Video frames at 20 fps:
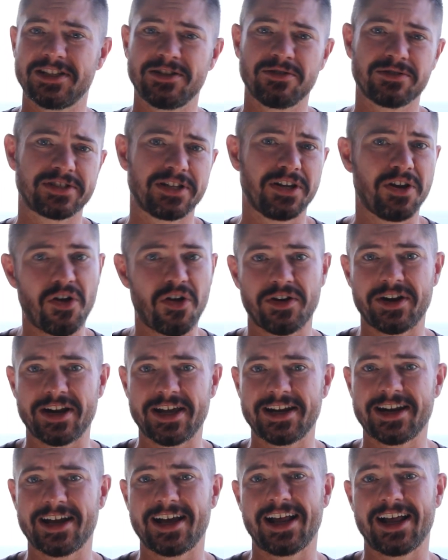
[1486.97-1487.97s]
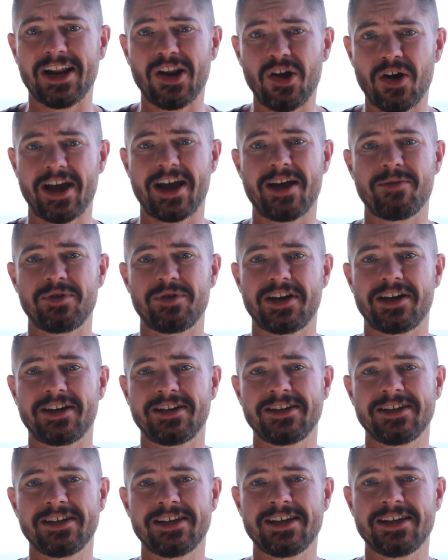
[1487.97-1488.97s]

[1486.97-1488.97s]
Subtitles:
He looks a lot neater, a lot happier,